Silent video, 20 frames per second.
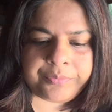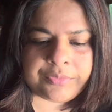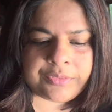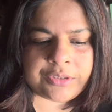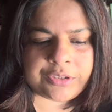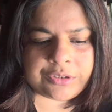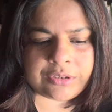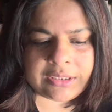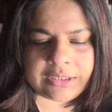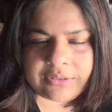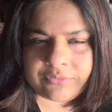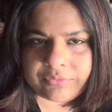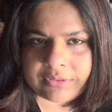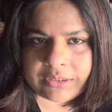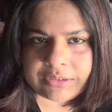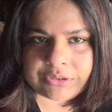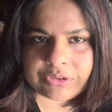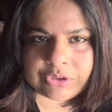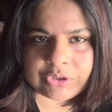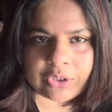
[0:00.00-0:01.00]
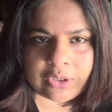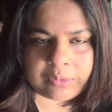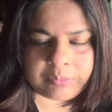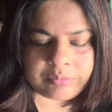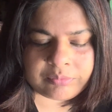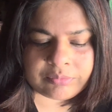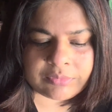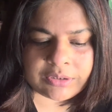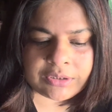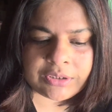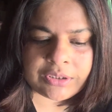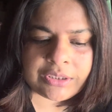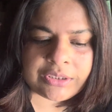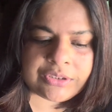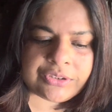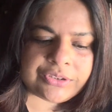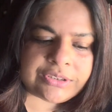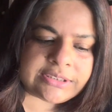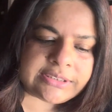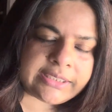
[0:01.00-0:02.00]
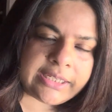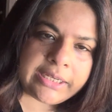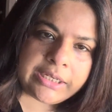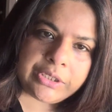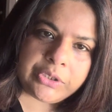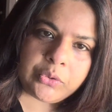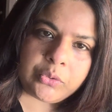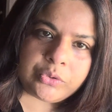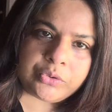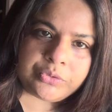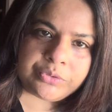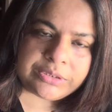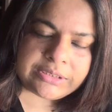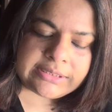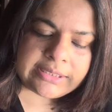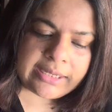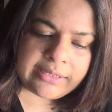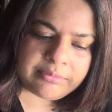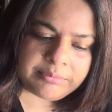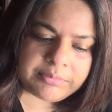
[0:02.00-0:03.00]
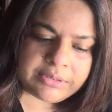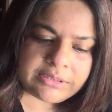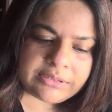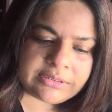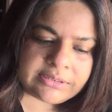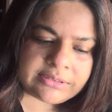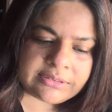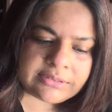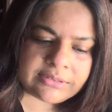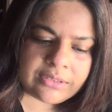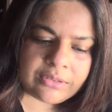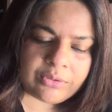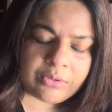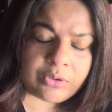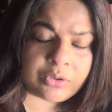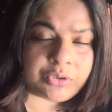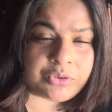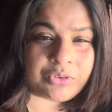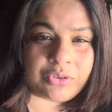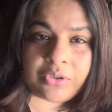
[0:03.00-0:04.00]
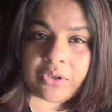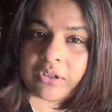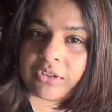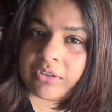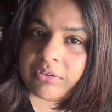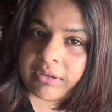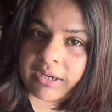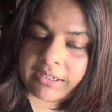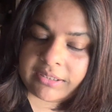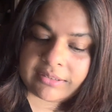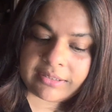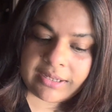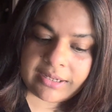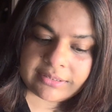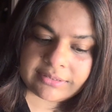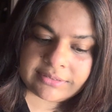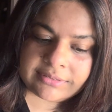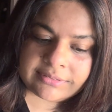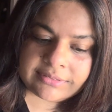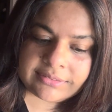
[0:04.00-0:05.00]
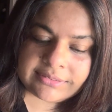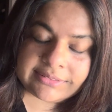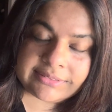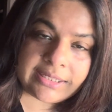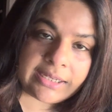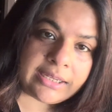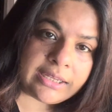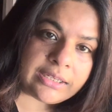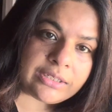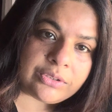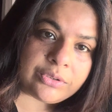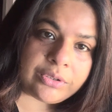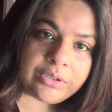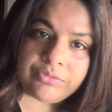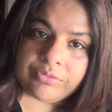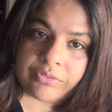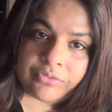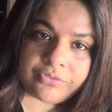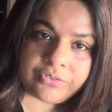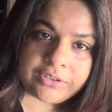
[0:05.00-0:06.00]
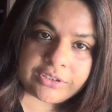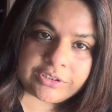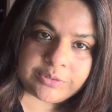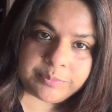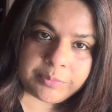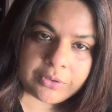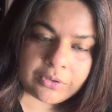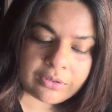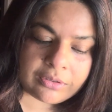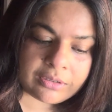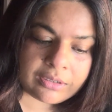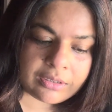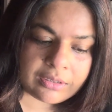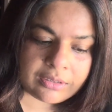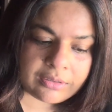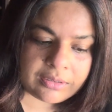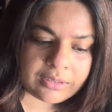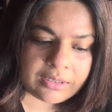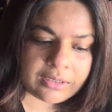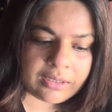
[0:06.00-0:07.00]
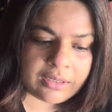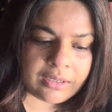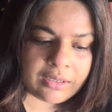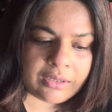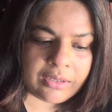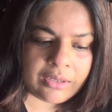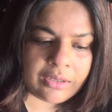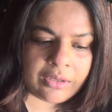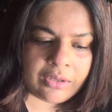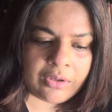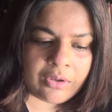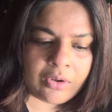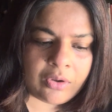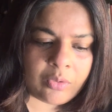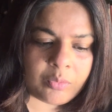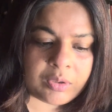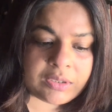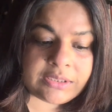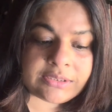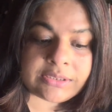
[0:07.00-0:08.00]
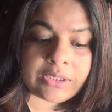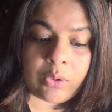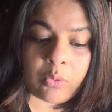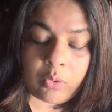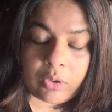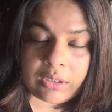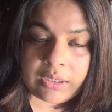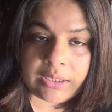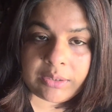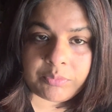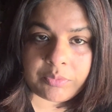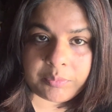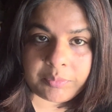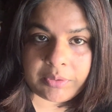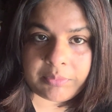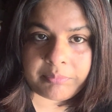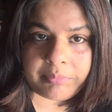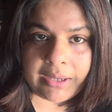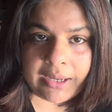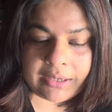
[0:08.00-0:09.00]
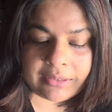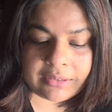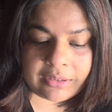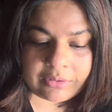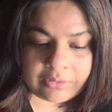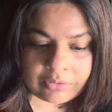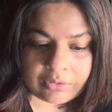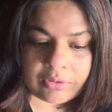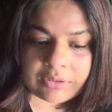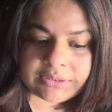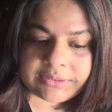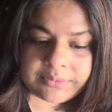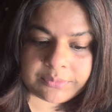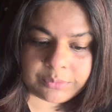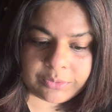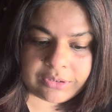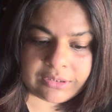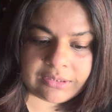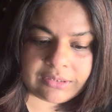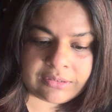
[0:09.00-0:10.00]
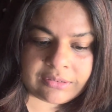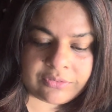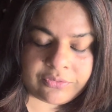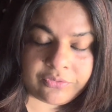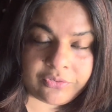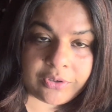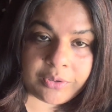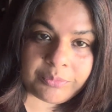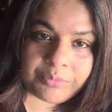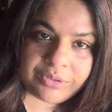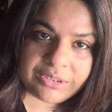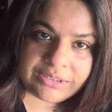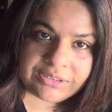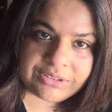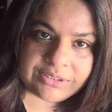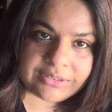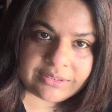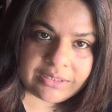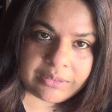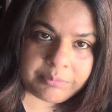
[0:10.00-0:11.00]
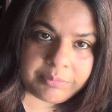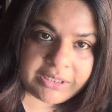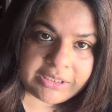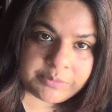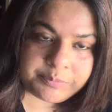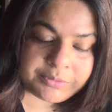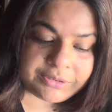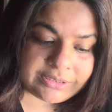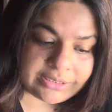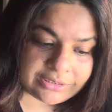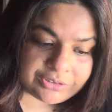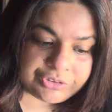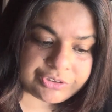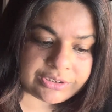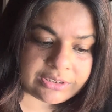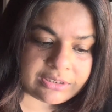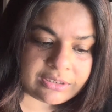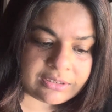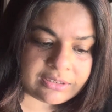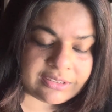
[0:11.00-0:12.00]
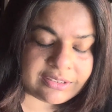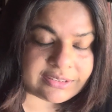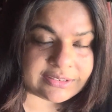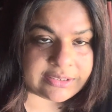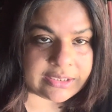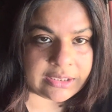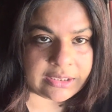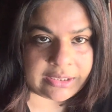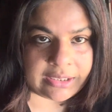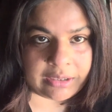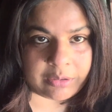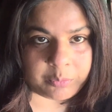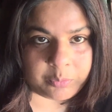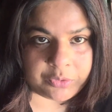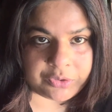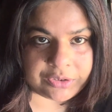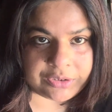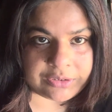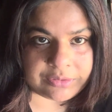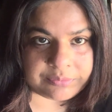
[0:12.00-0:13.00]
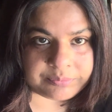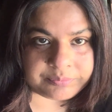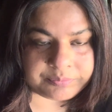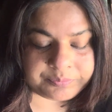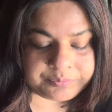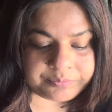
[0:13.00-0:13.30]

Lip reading: to leave that job, to say no to assignments, or to not write that second or even first book. What is holding women back across the world from reaching their best potential is their care burden.